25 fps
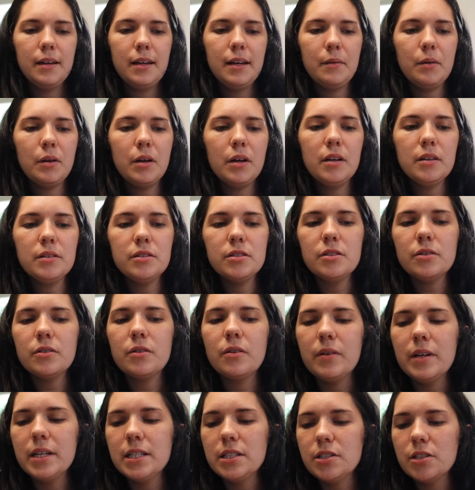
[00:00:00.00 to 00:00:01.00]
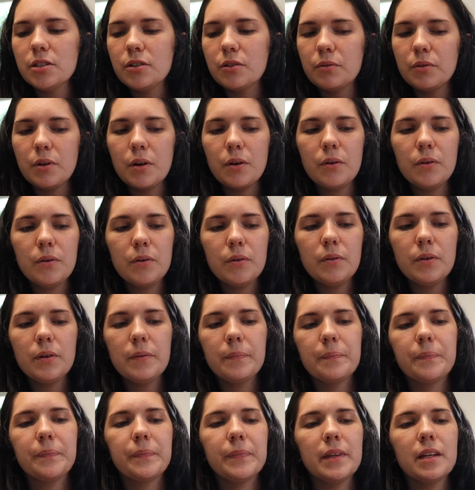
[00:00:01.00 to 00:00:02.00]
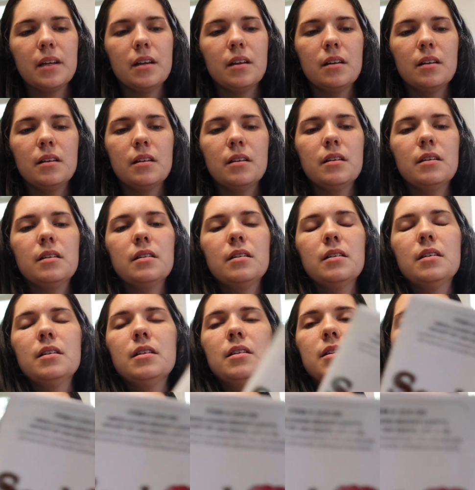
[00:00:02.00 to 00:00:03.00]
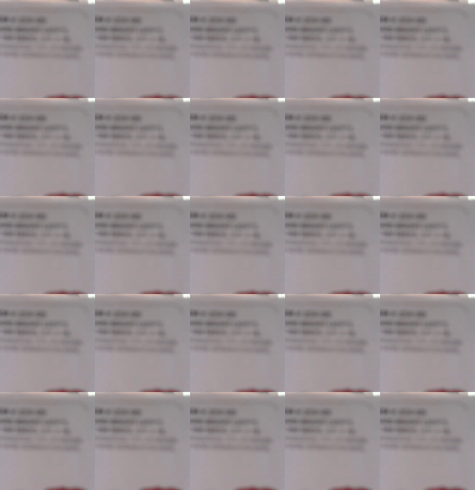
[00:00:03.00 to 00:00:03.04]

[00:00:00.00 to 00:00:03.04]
I'm also going to grow some